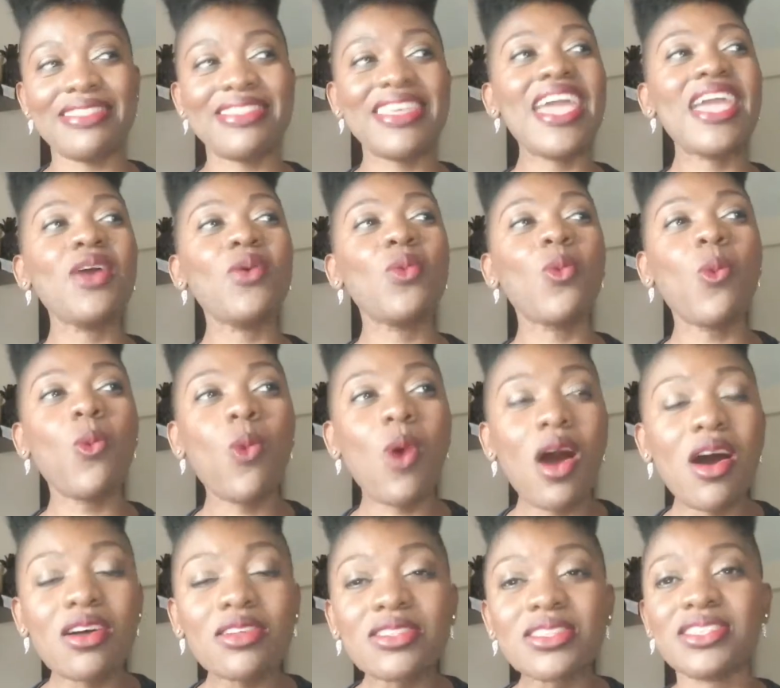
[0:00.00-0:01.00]
They
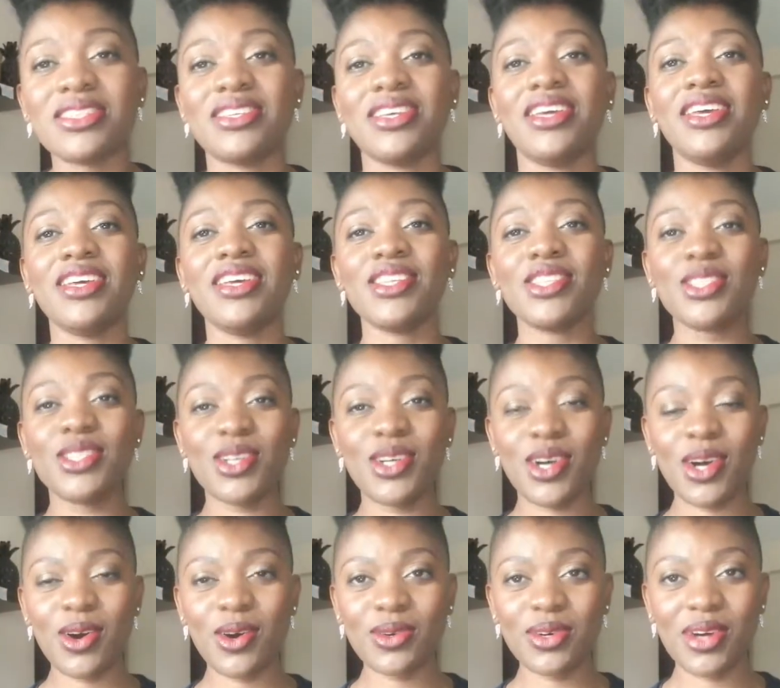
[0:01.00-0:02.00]
want to
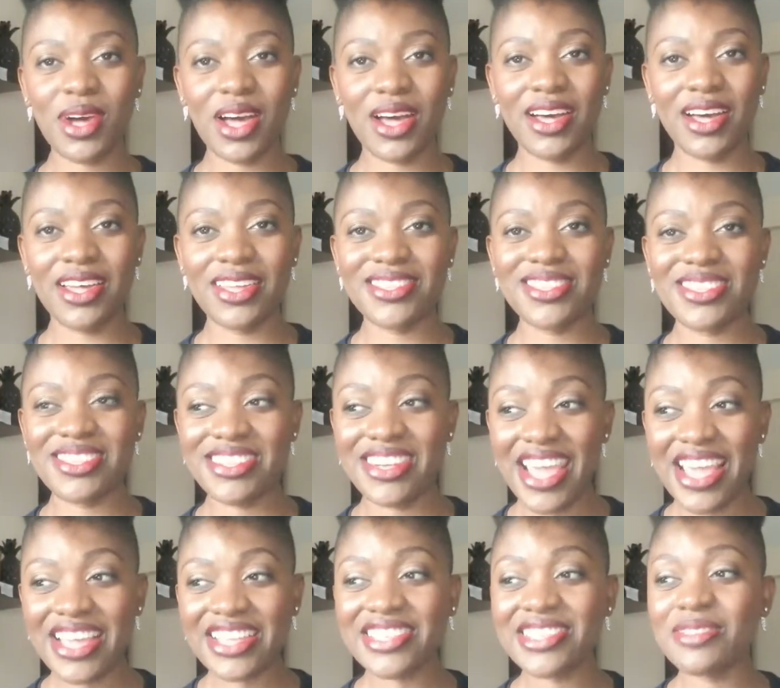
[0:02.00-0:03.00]
go to
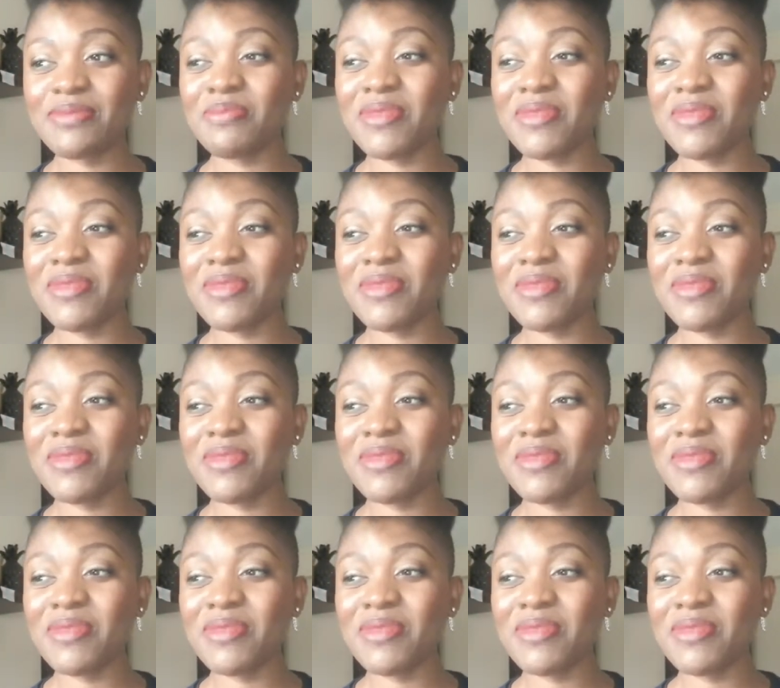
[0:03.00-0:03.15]
Next,